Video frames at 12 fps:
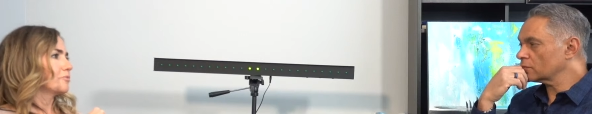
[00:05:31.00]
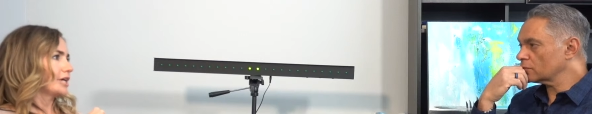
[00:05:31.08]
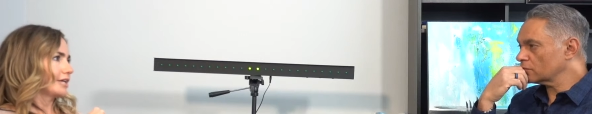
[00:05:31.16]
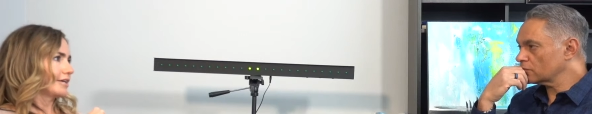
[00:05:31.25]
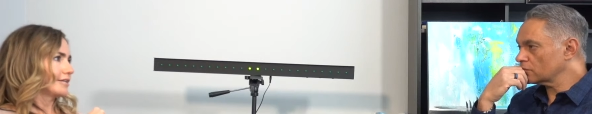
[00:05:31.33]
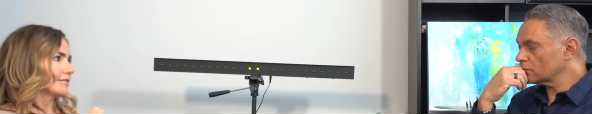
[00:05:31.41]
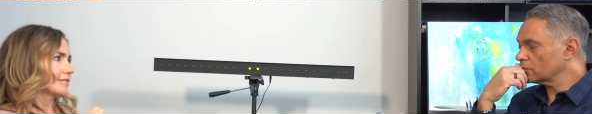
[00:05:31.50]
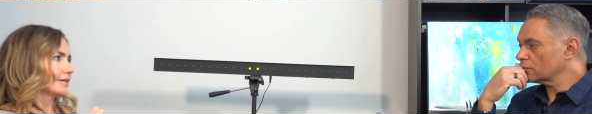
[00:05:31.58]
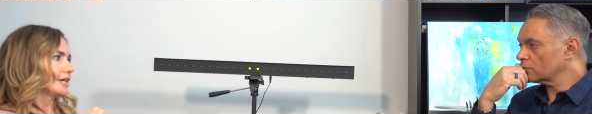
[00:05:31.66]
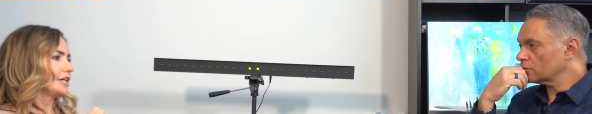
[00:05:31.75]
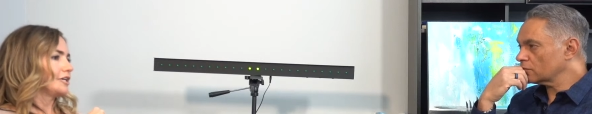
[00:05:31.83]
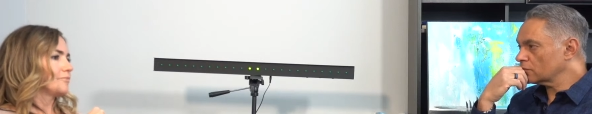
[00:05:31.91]
Speaker 1: been in.
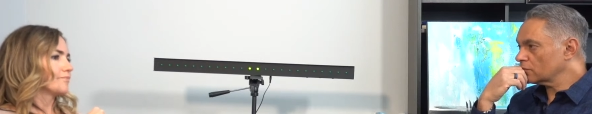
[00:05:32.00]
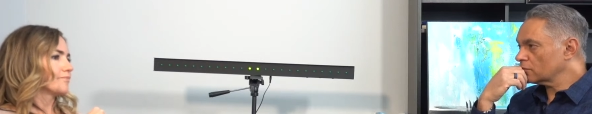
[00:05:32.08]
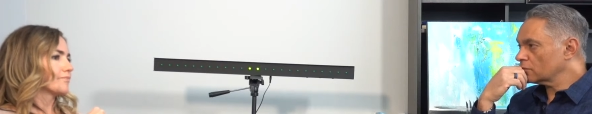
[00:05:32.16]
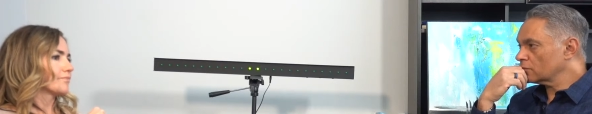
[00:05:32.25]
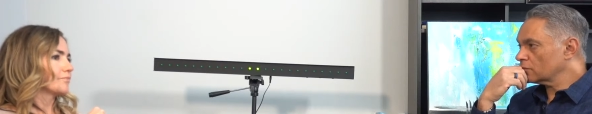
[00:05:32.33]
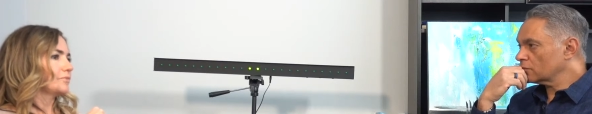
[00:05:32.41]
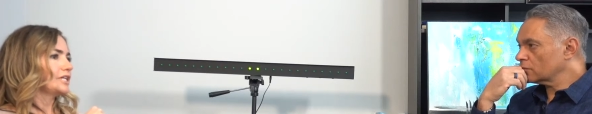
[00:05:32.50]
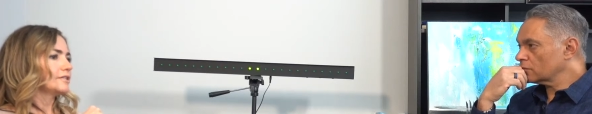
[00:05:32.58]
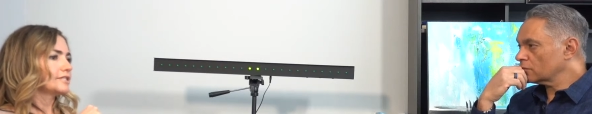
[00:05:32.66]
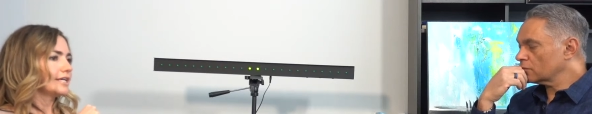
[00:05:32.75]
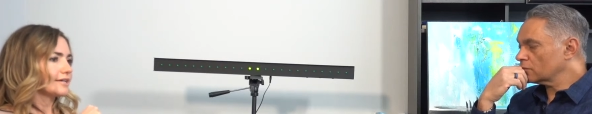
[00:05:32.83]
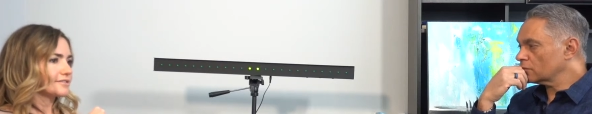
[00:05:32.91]
Um,
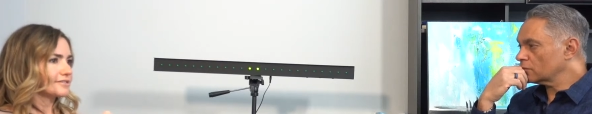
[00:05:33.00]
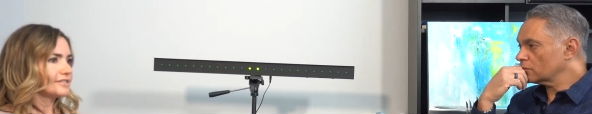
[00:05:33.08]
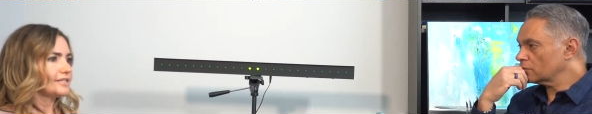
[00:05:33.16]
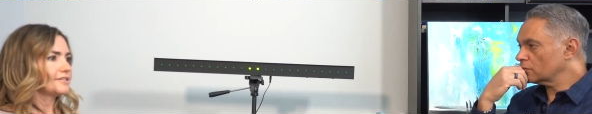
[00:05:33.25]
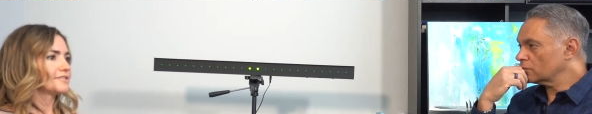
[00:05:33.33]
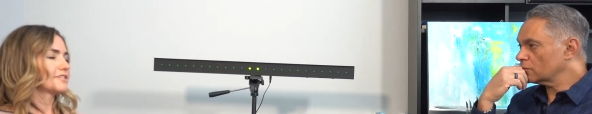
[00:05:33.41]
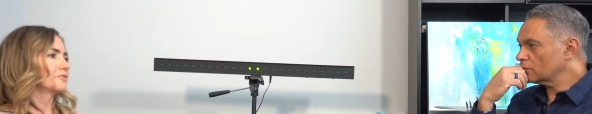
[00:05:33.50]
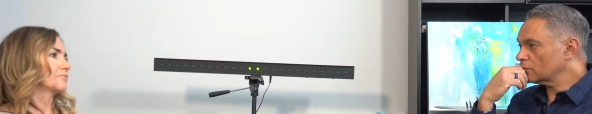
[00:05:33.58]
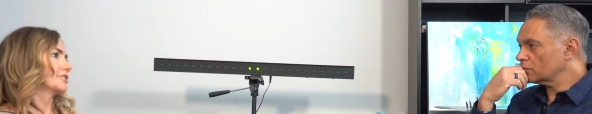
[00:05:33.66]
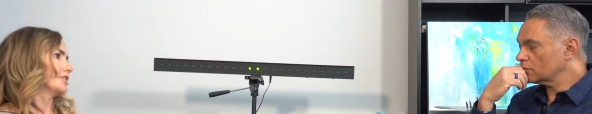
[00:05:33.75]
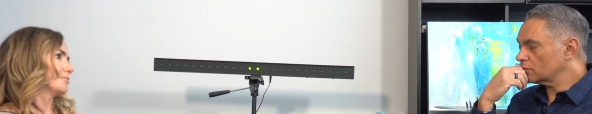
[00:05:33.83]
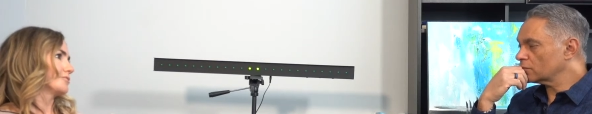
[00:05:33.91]
PTSD
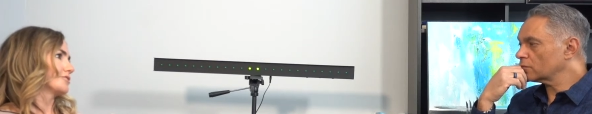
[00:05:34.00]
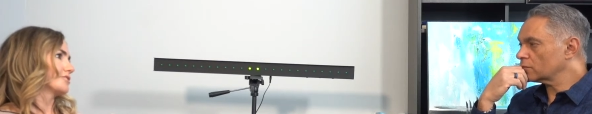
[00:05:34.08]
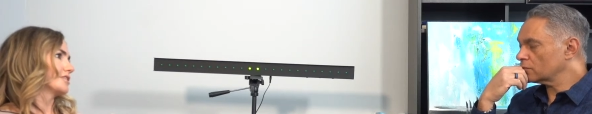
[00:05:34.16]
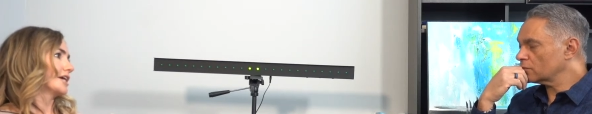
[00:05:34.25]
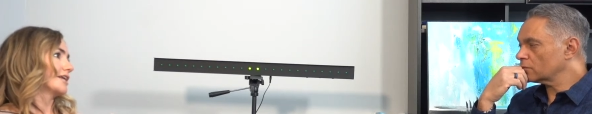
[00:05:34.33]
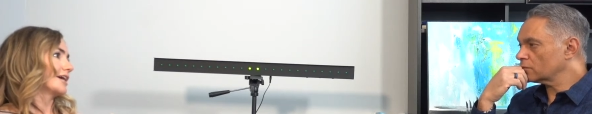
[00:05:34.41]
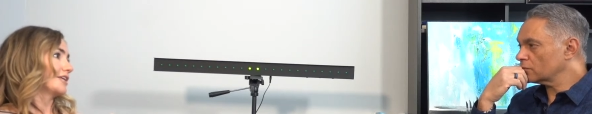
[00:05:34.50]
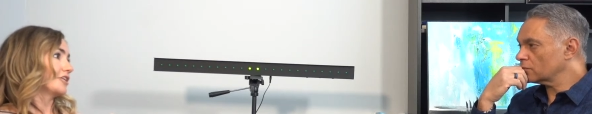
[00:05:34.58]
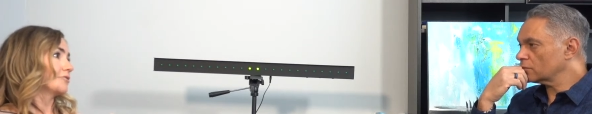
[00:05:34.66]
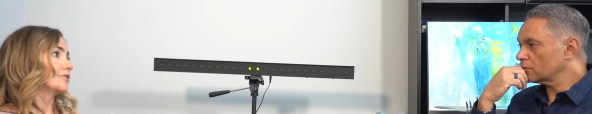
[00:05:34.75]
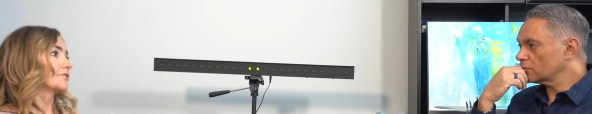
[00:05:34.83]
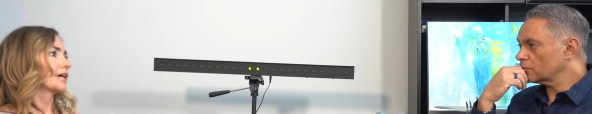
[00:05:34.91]
symptoms, then I
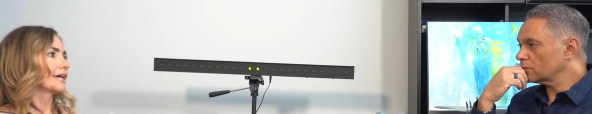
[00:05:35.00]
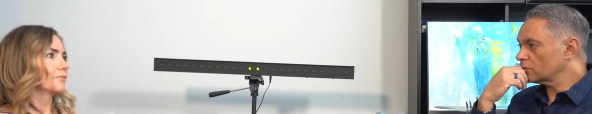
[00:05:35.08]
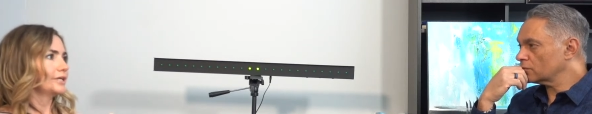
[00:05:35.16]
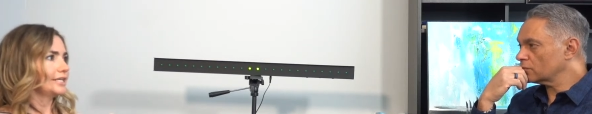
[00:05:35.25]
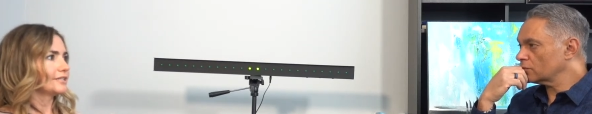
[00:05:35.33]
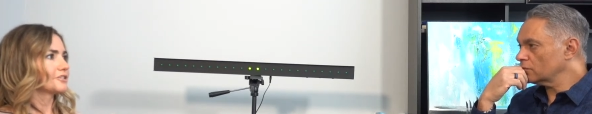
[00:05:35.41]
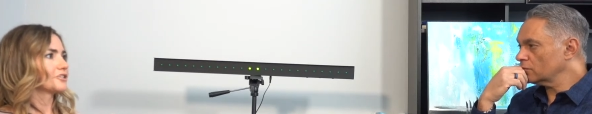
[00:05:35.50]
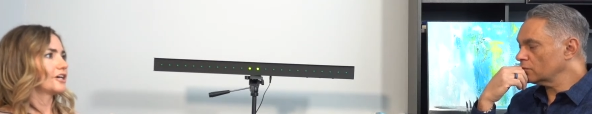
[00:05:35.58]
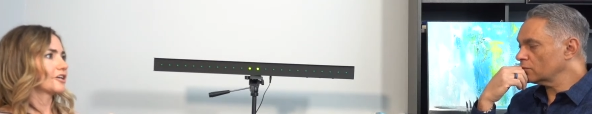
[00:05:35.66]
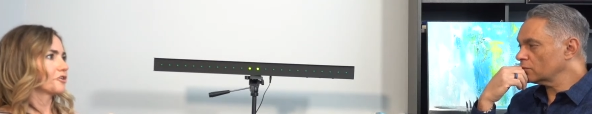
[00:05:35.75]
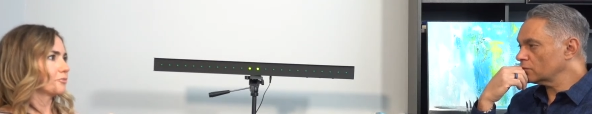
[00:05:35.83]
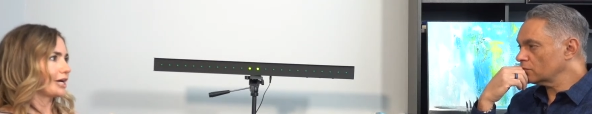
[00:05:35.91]
know, okay, we need to
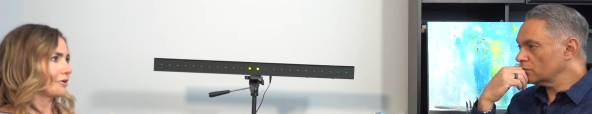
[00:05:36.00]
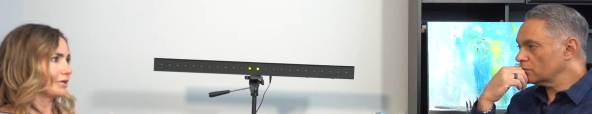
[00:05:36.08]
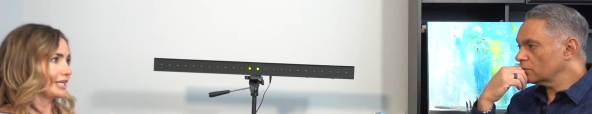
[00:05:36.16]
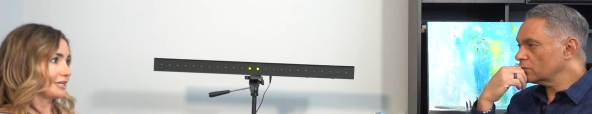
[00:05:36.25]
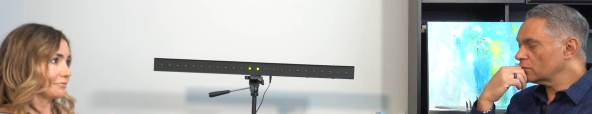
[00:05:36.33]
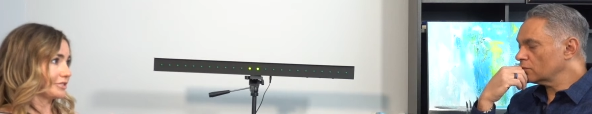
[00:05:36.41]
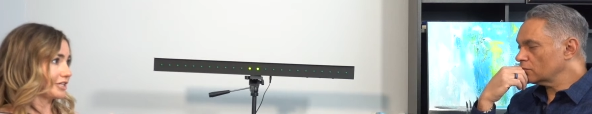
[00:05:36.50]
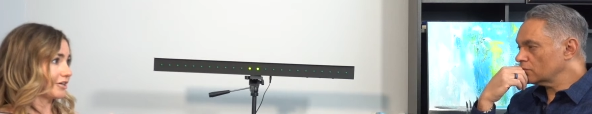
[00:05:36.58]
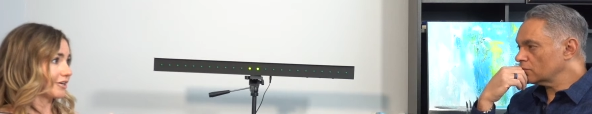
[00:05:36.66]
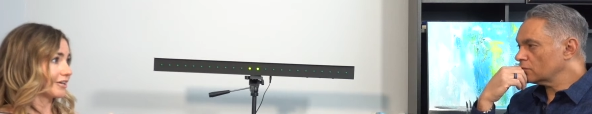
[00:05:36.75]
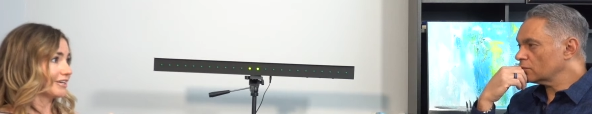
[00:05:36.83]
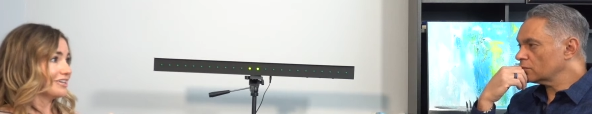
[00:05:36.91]
talk about
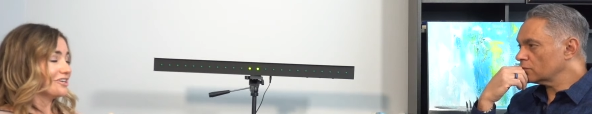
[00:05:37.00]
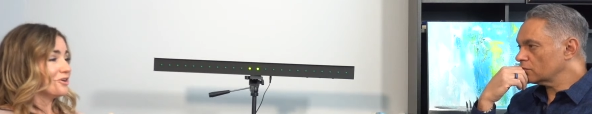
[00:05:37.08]
EMDR.